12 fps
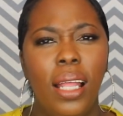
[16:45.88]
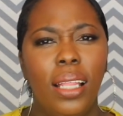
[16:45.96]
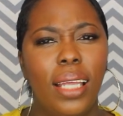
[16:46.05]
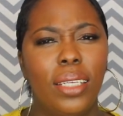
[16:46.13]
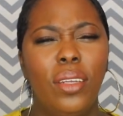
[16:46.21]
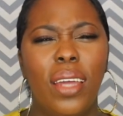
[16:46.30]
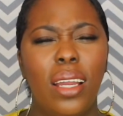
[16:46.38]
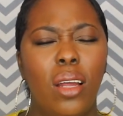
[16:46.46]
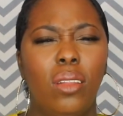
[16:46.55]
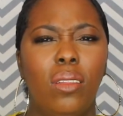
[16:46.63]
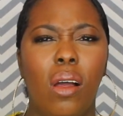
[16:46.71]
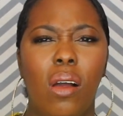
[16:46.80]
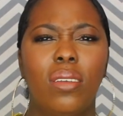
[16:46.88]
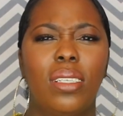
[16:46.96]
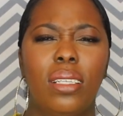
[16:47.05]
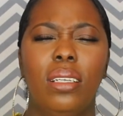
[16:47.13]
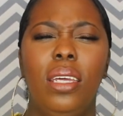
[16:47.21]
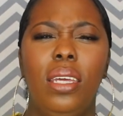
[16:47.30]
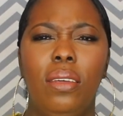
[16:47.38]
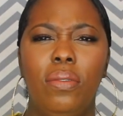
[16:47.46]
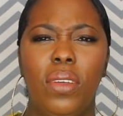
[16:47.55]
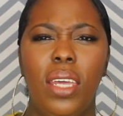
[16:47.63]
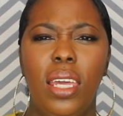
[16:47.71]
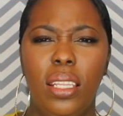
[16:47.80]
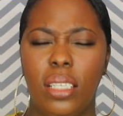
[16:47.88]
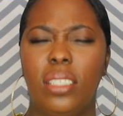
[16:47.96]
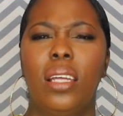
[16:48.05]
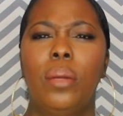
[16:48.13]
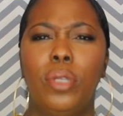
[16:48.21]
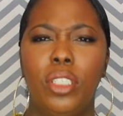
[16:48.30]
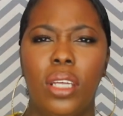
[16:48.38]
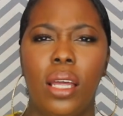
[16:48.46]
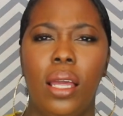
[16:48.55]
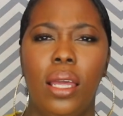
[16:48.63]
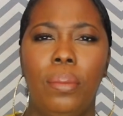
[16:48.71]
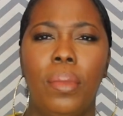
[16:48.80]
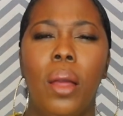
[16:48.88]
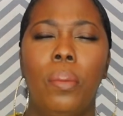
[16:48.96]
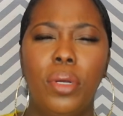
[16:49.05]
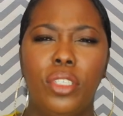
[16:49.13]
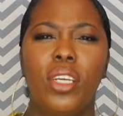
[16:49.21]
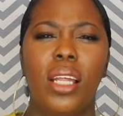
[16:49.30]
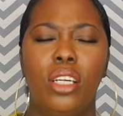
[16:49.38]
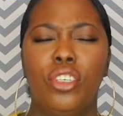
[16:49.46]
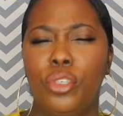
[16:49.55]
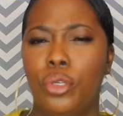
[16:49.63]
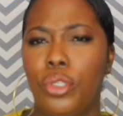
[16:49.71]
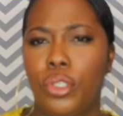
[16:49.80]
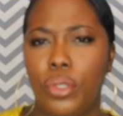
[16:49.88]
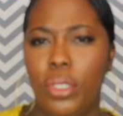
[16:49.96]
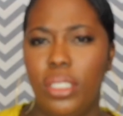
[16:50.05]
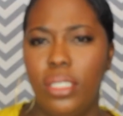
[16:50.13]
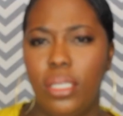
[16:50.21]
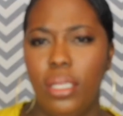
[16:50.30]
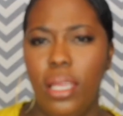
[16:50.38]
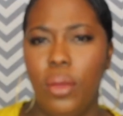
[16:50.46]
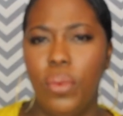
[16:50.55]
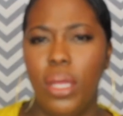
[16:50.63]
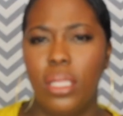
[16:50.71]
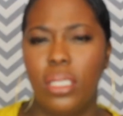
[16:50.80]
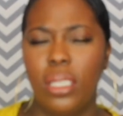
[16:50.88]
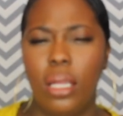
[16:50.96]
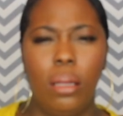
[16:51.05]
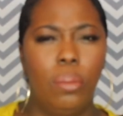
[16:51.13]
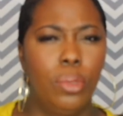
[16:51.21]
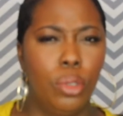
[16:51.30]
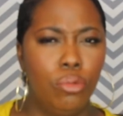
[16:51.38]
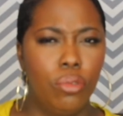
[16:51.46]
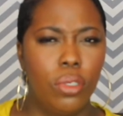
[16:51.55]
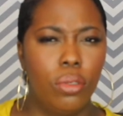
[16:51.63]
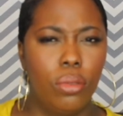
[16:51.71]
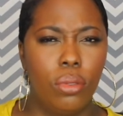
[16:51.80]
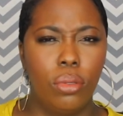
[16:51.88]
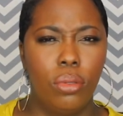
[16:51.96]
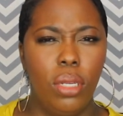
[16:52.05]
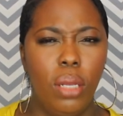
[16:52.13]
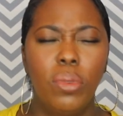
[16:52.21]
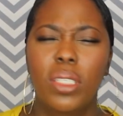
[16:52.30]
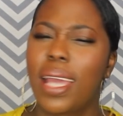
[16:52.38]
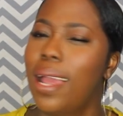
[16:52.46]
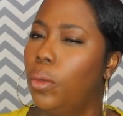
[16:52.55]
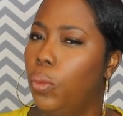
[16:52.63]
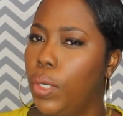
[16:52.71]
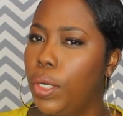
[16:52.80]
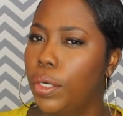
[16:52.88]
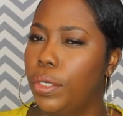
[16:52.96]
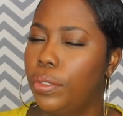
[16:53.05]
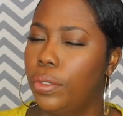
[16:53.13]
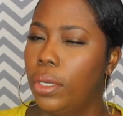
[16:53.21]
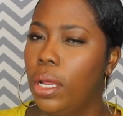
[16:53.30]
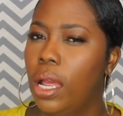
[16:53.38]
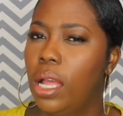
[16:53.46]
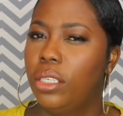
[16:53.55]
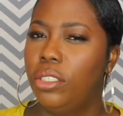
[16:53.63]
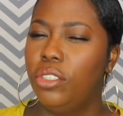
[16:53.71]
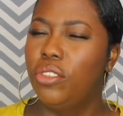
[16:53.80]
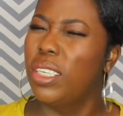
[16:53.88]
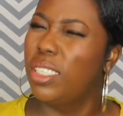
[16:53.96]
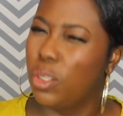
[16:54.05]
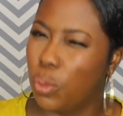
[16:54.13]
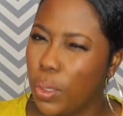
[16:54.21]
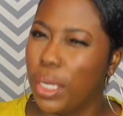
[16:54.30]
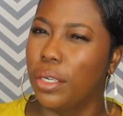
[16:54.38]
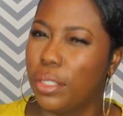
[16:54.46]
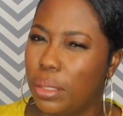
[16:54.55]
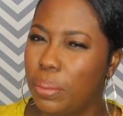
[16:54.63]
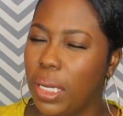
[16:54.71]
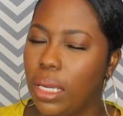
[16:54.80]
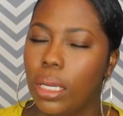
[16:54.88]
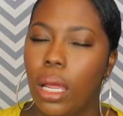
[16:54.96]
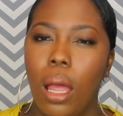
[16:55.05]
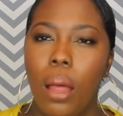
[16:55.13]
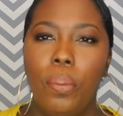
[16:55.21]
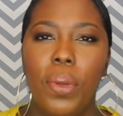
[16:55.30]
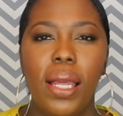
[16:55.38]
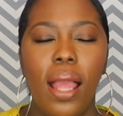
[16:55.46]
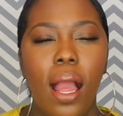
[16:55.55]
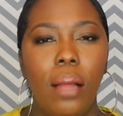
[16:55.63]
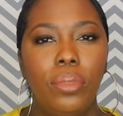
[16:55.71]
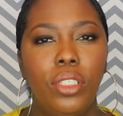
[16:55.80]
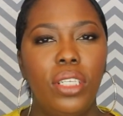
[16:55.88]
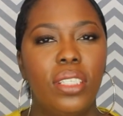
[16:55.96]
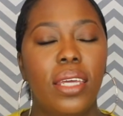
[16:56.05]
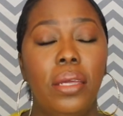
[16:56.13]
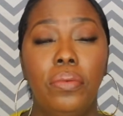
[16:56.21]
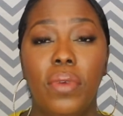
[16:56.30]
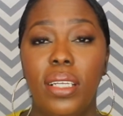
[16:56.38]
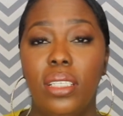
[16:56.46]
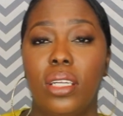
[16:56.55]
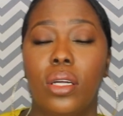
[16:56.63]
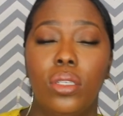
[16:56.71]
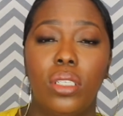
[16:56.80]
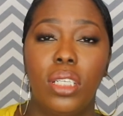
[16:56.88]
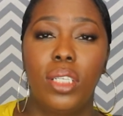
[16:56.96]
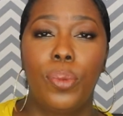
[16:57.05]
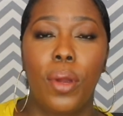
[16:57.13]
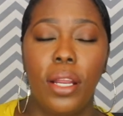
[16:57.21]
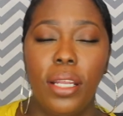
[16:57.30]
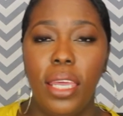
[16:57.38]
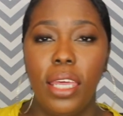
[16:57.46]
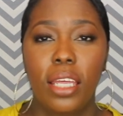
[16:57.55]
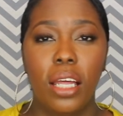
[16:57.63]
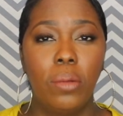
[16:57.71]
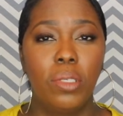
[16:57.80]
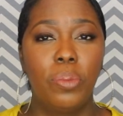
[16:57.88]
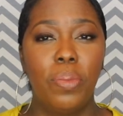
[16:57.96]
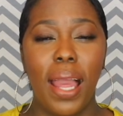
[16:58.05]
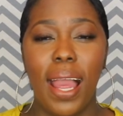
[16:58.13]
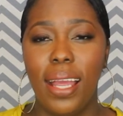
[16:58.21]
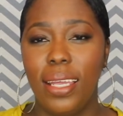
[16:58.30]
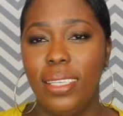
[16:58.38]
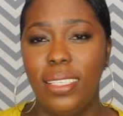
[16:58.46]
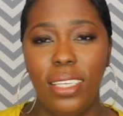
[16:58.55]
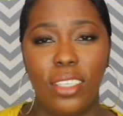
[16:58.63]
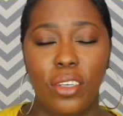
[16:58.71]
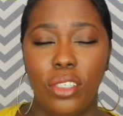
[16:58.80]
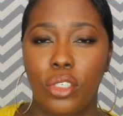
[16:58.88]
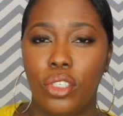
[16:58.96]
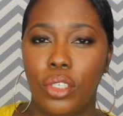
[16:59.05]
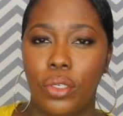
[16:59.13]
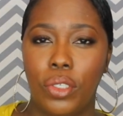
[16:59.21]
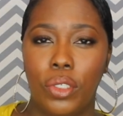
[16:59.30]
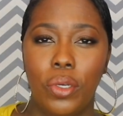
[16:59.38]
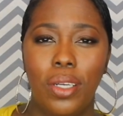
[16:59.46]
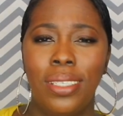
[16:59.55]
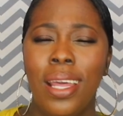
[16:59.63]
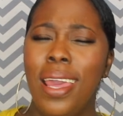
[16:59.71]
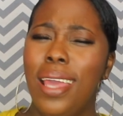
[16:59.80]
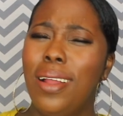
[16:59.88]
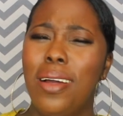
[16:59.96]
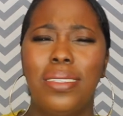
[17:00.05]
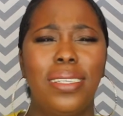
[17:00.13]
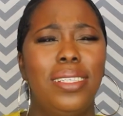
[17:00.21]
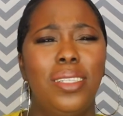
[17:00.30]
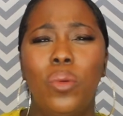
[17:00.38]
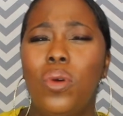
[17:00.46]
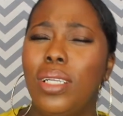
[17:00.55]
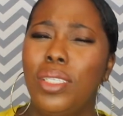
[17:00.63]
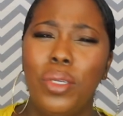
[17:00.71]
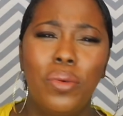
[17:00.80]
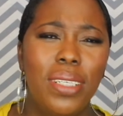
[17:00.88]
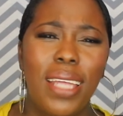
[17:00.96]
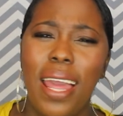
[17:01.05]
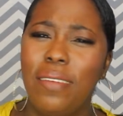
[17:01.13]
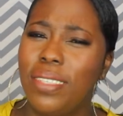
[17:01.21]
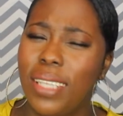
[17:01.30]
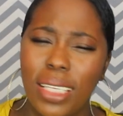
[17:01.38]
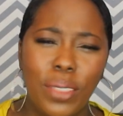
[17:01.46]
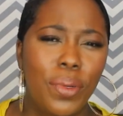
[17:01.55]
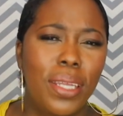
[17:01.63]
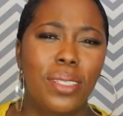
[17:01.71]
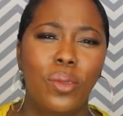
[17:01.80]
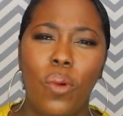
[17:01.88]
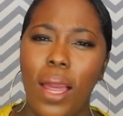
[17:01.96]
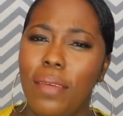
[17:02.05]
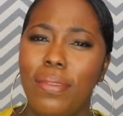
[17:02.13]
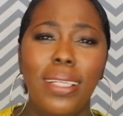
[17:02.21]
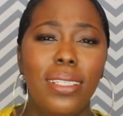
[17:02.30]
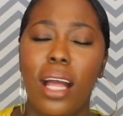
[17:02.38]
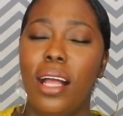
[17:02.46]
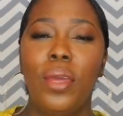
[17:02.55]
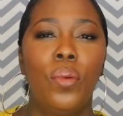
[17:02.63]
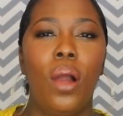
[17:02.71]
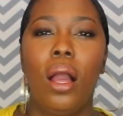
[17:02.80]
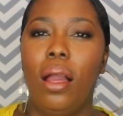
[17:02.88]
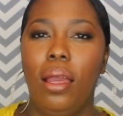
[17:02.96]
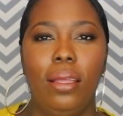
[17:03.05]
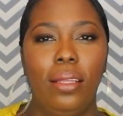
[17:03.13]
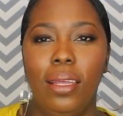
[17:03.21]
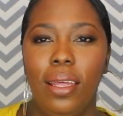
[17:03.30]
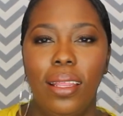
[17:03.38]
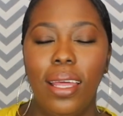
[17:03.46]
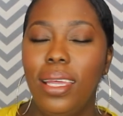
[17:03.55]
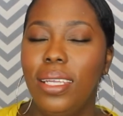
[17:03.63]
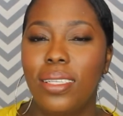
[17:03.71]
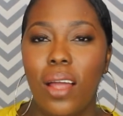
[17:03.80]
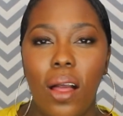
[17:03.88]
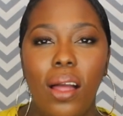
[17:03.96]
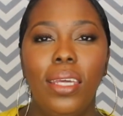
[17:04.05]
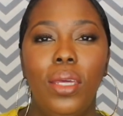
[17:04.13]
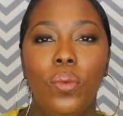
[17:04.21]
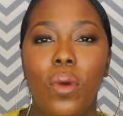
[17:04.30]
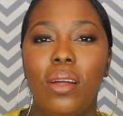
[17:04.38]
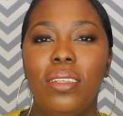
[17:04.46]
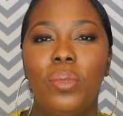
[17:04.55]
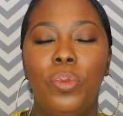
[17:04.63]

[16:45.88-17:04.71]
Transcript: Like, you got on long sleeve in the summertime, but you got on short shorts with some boots. It was kind of weird. She dresses weird to me. But she's getting ready to go to this party. He comes by. He sees her in the short shorts. And all Cecil wanted to do is have sex with his wife. That's all he wants. That is all he wants.